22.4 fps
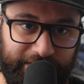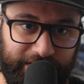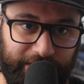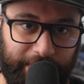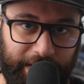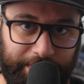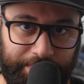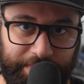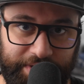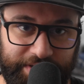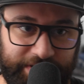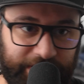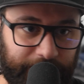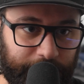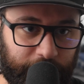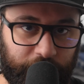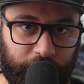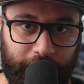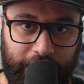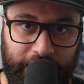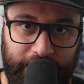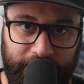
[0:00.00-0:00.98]
it might be some
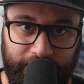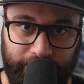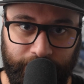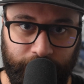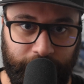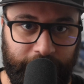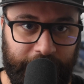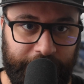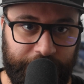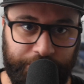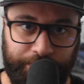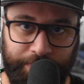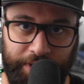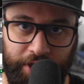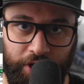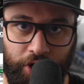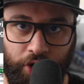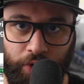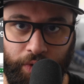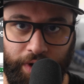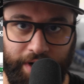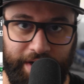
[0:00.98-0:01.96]
crave or hbo
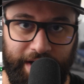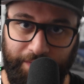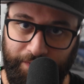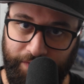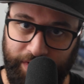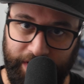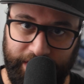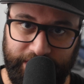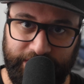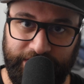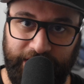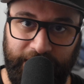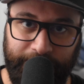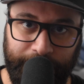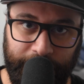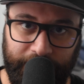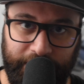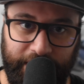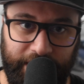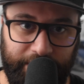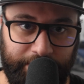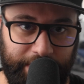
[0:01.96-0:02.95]
or netflix type of
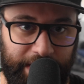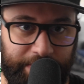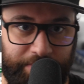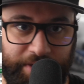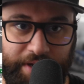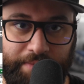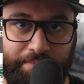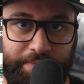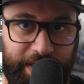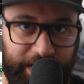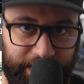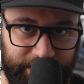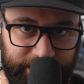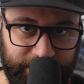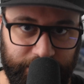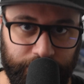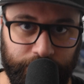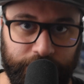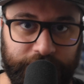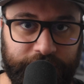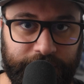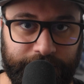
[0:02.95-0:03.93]
thing maybe a mini
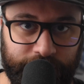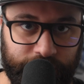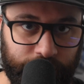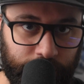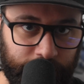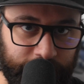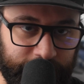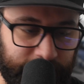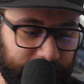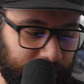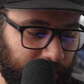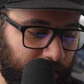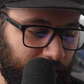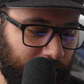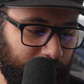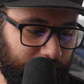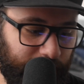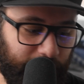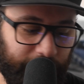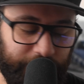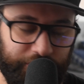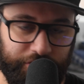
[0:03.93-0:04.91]
series of sorts
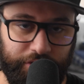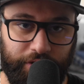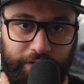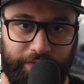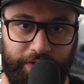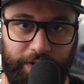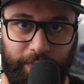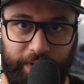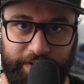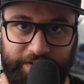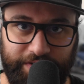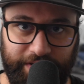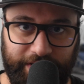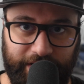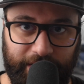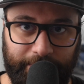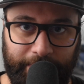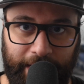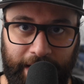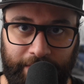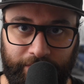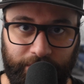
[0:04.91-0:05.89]
not sure if he wants to come
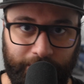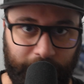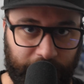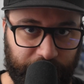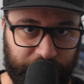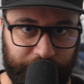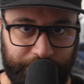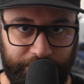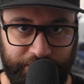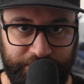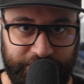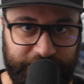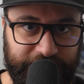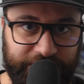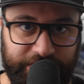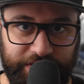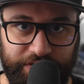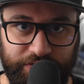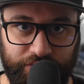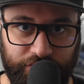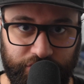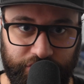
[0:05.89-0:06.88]
back for multiple
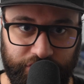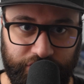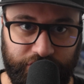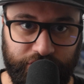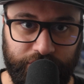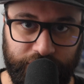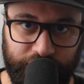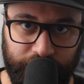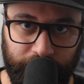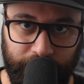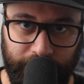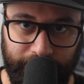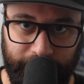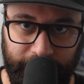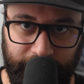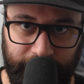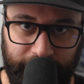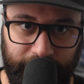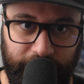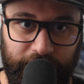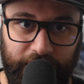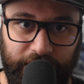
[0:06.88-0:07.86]
seasons or just do sort of
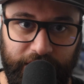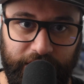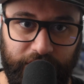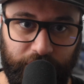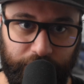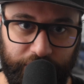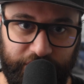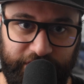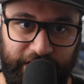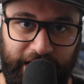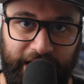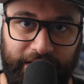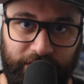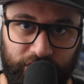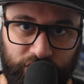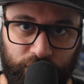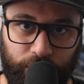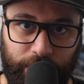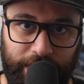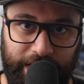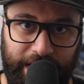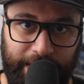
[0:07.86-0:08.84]
a you know 10
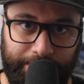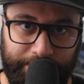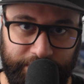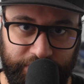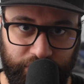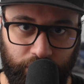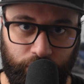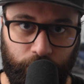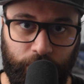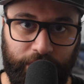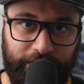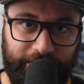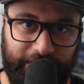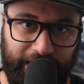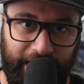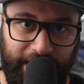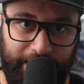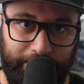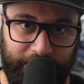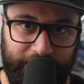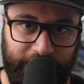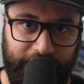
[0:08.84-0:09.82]
20 episode one
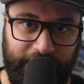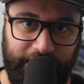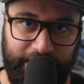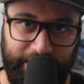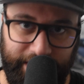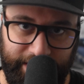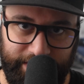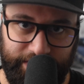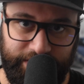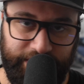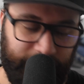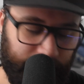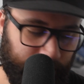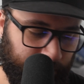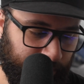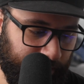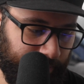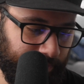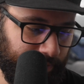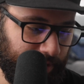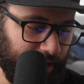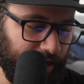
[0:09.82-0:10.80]
time thing and that's it right